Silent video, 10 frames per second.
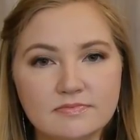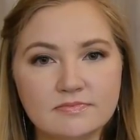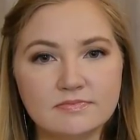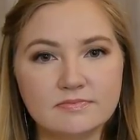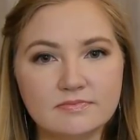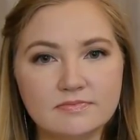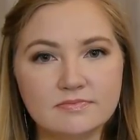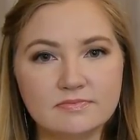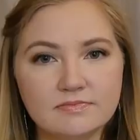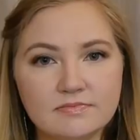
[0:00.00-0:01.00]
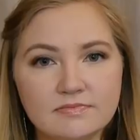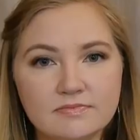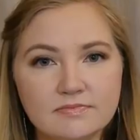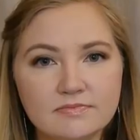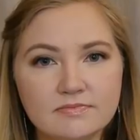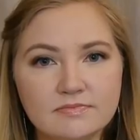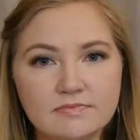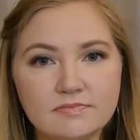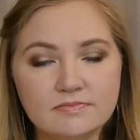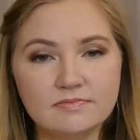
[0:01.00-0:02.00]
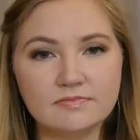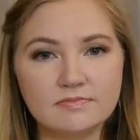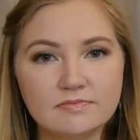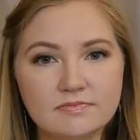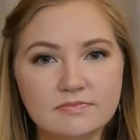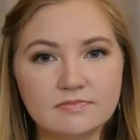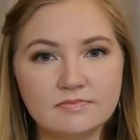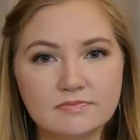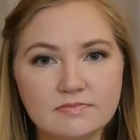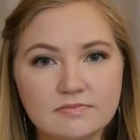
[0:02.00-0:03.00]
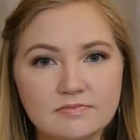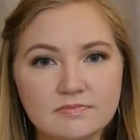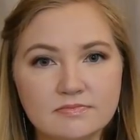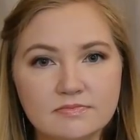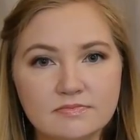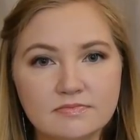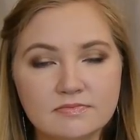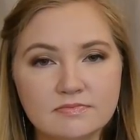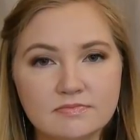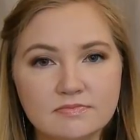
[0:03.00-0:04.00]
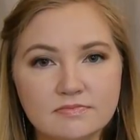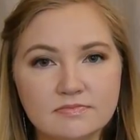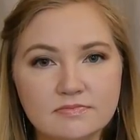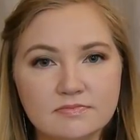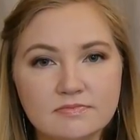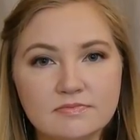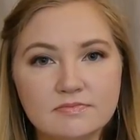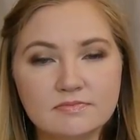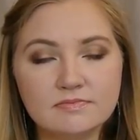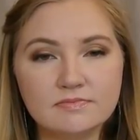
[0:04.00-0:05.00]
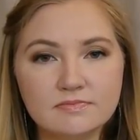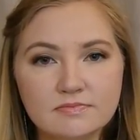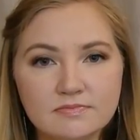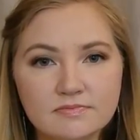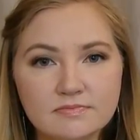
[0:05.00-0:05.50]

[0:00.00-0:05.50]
(silent)